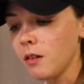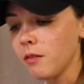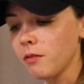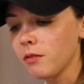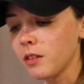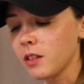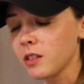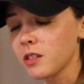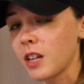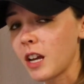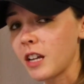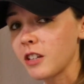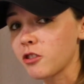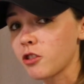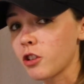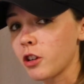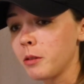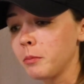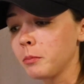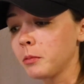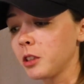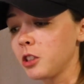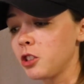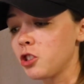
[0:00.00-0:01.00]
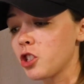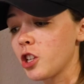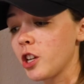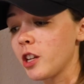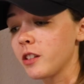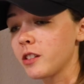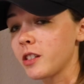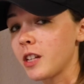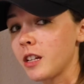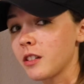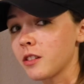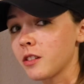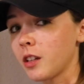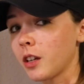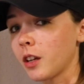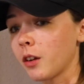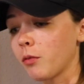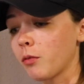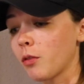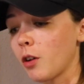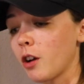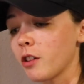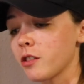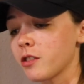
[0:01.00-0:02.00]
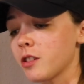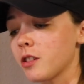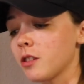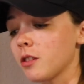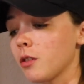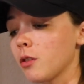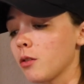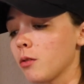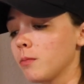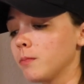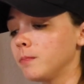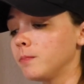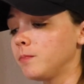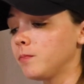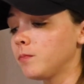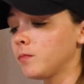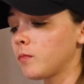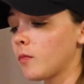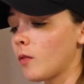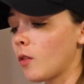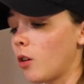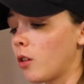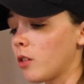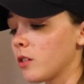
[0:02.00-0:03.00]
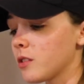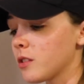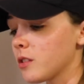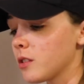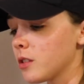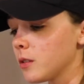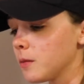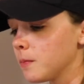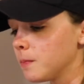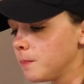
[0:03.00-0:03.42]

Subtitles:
This ice cream legit tastes like a Frosty though, honestly.